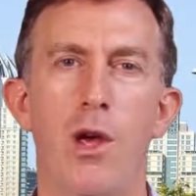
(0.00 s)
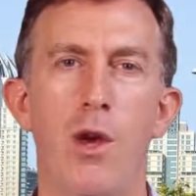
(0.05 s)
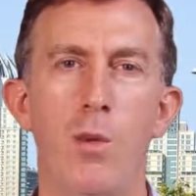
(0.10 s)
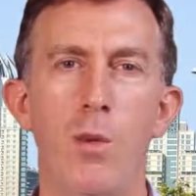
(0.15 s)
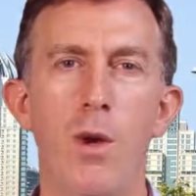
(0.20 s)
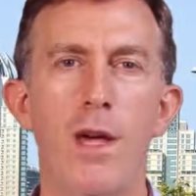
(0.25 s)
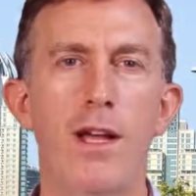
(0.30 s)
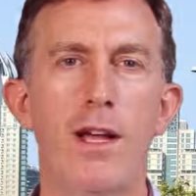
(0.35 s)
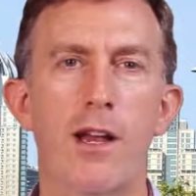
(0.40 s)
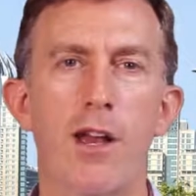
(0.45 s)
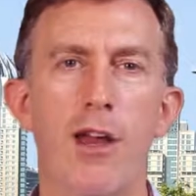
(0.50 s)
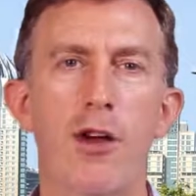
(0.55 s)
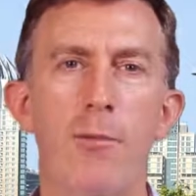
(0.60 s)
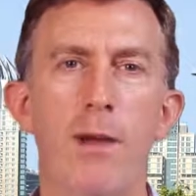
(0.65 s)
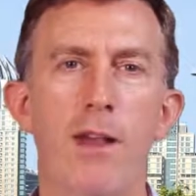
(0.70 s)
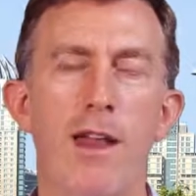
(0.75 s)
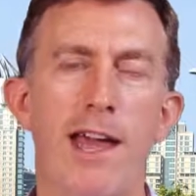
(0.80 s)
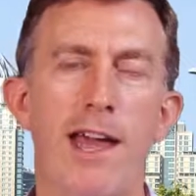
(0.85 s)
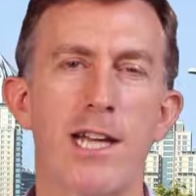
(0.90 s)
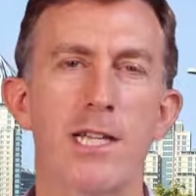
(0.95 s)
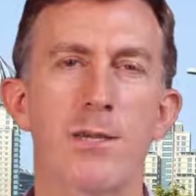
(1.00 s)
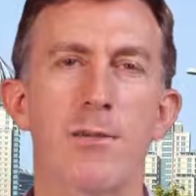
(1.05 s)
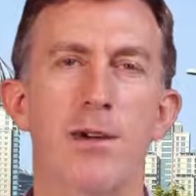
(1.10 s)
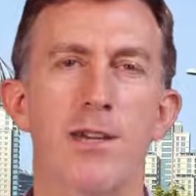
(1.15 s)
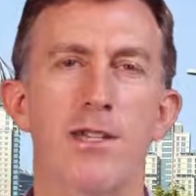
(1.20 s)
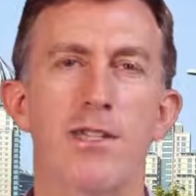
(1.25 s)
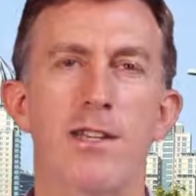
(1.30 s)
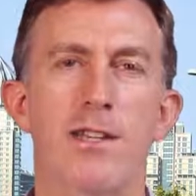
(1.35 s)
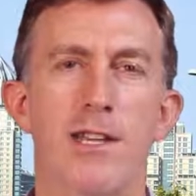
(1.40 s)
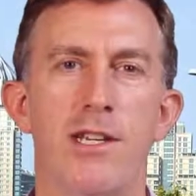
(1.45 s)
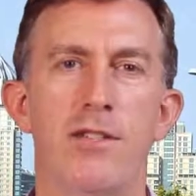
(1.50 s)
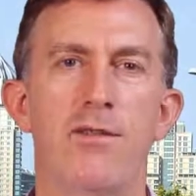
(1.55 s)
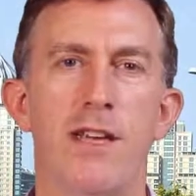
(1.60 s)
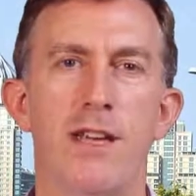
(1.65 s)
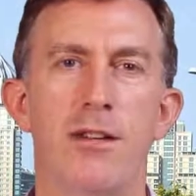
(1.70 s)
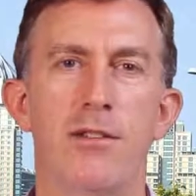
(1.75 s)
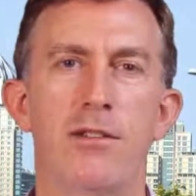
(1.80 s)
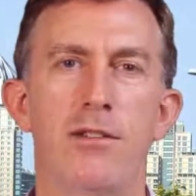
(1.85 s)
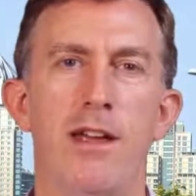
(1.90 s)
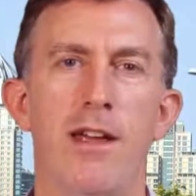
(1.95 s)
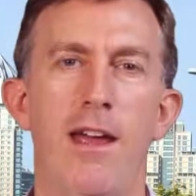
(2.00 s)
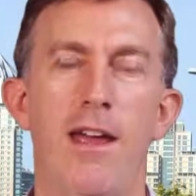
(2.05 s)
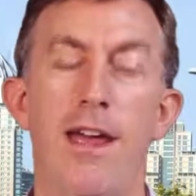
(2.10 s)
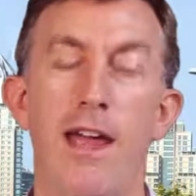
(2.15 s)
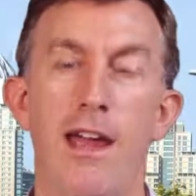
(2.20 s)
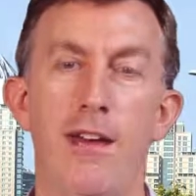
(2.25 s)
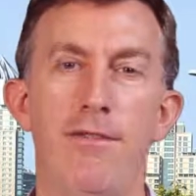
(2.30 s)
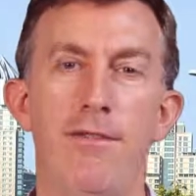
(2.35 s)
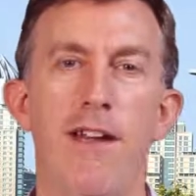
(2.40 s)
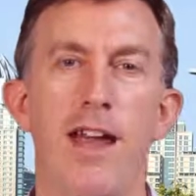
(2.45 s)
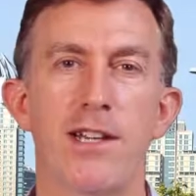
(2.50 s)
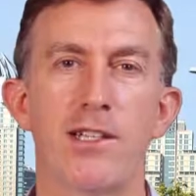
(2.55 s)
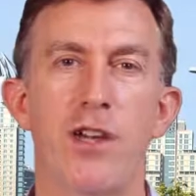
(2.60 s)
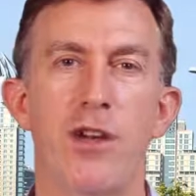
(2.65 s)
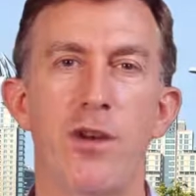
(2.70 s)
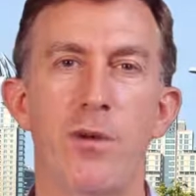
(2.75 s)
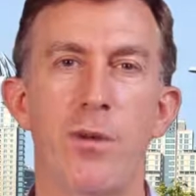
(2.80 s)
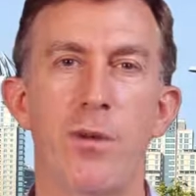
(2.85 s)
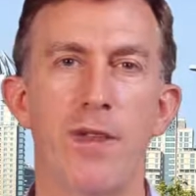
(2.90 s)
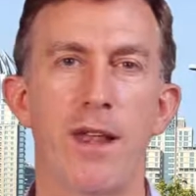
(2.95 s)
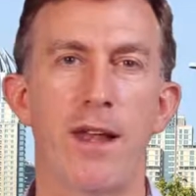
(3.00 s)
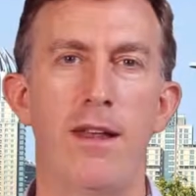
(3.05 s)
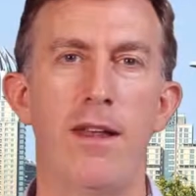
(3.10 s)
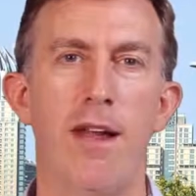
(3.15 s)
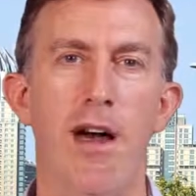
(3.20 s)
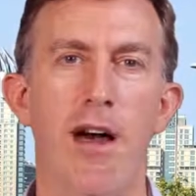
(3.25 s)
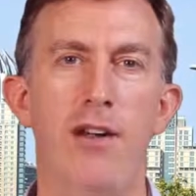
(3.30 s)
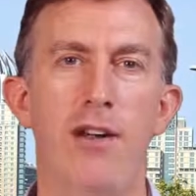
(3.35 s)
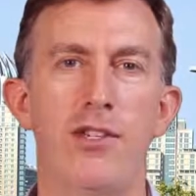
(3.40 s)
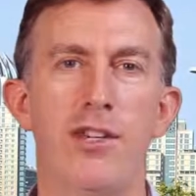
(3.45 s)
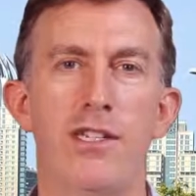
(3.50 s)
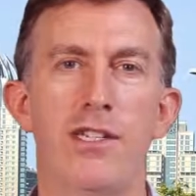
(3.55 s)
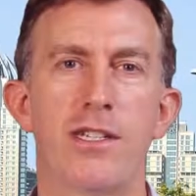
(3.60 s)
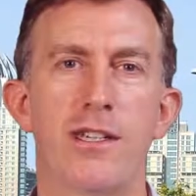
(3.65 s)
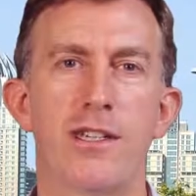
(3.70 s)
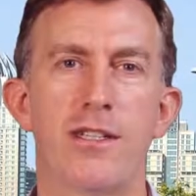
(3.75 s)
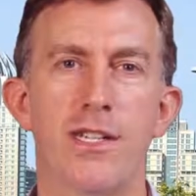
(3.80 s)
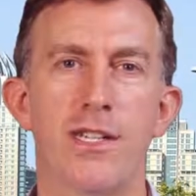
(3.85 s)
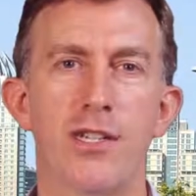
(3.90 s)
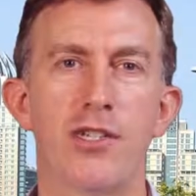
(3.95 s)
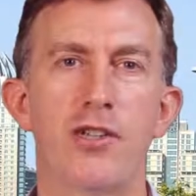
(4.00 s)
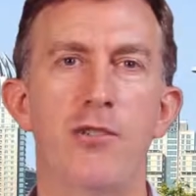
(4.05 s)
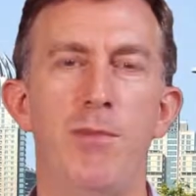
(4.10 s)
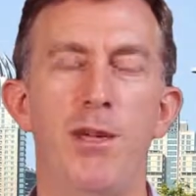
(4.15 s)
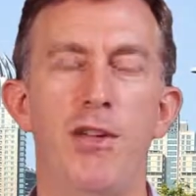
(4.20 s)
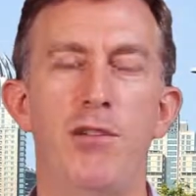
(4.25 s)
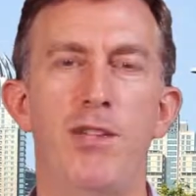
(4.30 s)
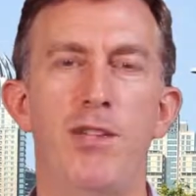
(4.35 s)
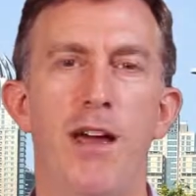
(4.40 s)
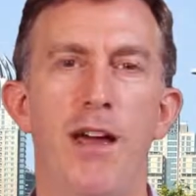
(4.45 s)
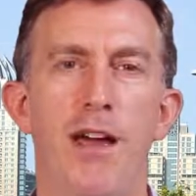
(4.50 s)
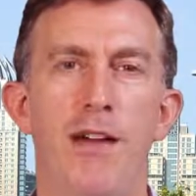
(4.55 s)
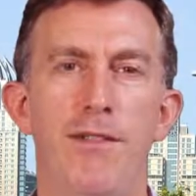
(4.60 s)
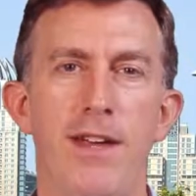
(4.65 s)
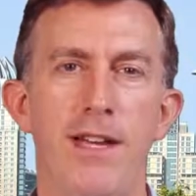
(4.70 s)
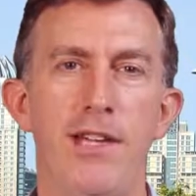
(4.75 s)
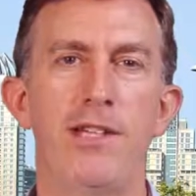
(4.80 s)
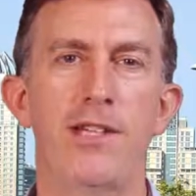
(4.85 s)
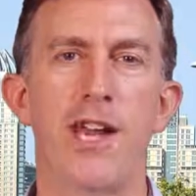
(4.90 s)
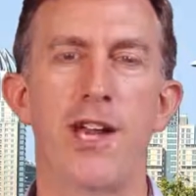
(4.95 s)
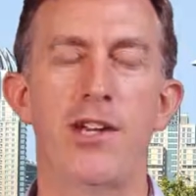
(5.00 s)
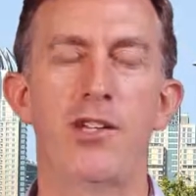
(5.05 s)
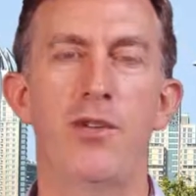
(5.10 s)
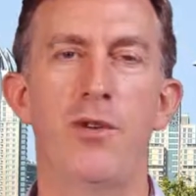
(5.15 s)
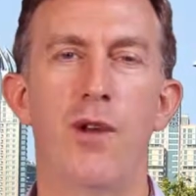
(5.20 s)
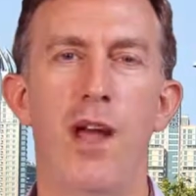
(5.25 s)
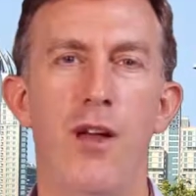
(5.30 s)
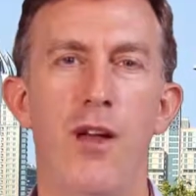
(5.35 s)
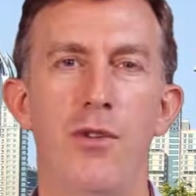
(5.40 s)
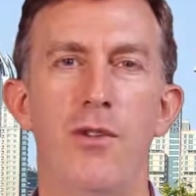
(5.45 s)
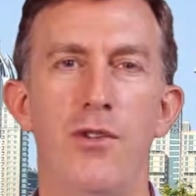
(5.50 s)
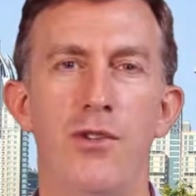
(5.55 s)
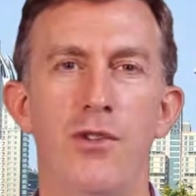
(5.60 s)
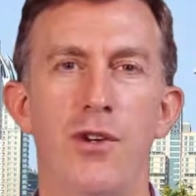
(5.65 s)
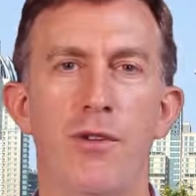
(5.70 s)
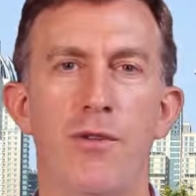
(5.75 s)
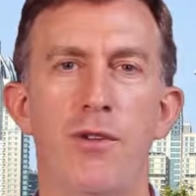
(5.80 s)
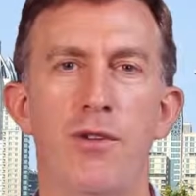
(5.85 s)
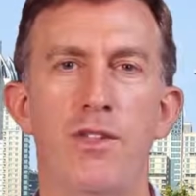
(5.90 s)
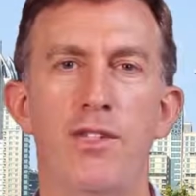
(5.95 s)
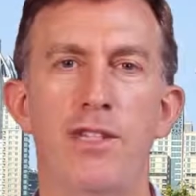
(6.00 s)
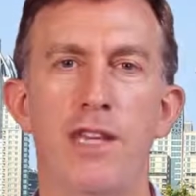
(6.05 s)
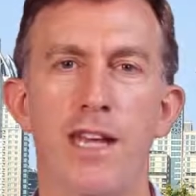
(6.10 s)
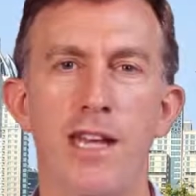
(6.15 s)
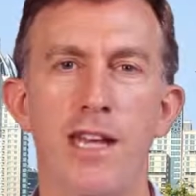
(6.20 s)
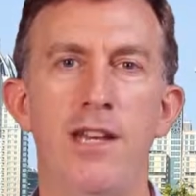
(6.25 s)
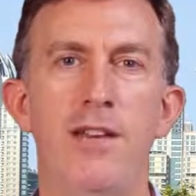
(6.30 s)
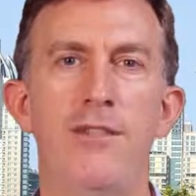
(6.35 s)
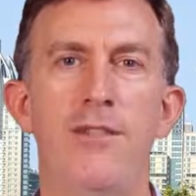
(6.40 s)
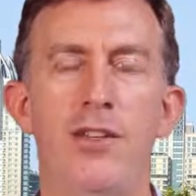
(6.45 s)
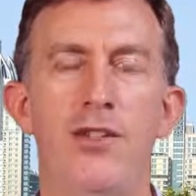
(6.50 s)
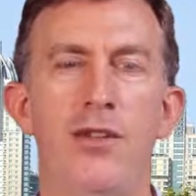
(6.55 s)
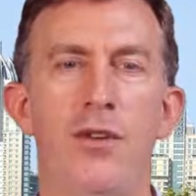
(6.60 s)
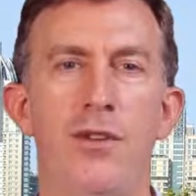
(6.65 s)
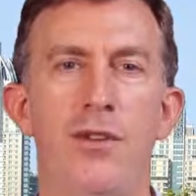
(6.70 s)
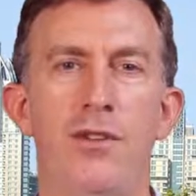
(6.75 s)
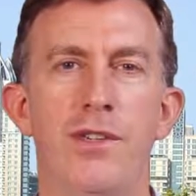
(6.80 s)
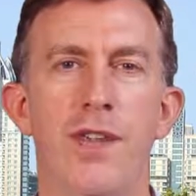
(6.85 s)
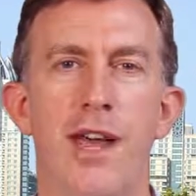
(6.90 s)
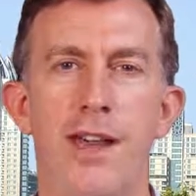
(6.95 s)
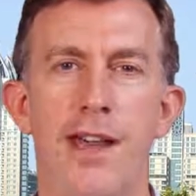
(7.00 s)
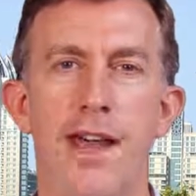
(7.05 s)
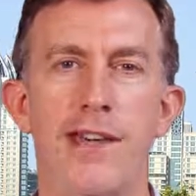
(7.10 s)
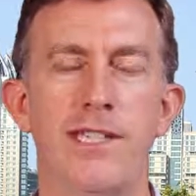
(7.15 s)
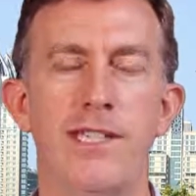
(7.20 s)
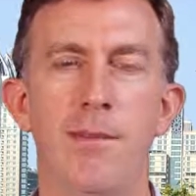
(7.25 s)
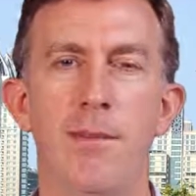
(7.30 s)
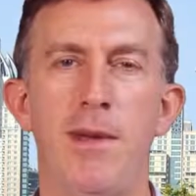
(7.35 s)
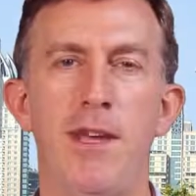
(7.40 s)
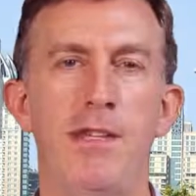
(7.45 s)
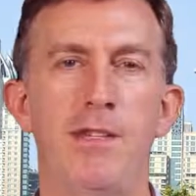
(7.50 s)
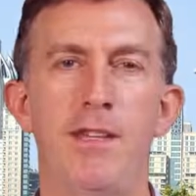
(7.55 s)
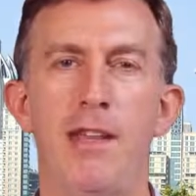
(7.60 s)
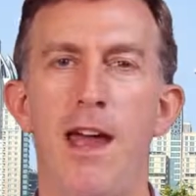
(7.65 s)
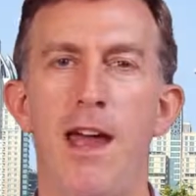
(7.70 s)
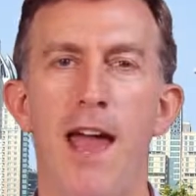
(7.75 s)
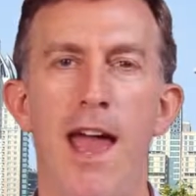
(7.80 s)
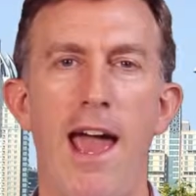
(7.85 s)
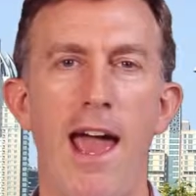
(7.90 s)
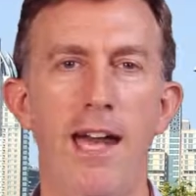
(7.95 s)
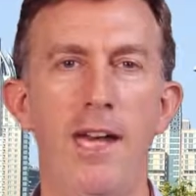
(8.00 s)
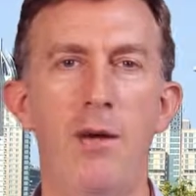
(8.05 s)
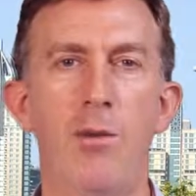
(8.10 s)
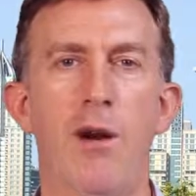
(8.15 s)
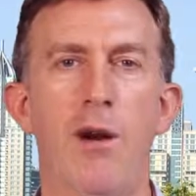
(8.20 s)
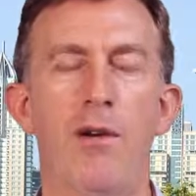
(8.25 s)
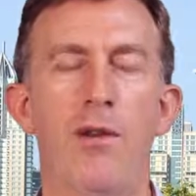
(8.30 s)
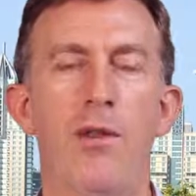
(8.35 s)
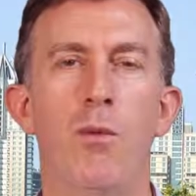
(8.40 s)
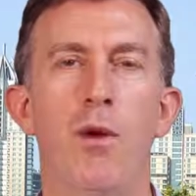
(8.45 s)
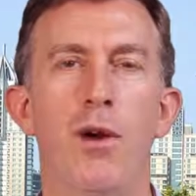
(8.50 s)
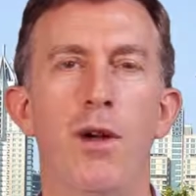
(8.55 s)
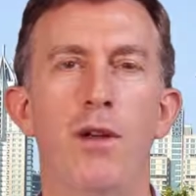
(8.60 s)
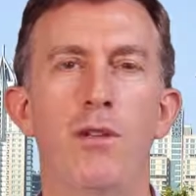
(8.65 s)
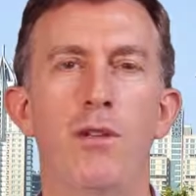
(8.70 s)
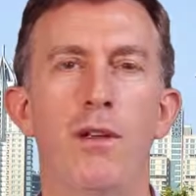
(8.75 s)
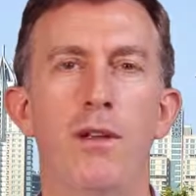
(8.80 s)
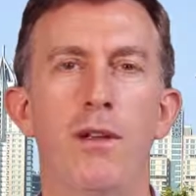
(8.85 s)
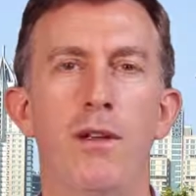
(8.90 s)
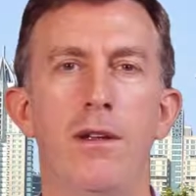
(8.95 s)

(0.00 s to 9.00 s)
We're global experts in this field, in fact, we're the largest distributor of international health insurance to individuals and SMEs anywhere in the world.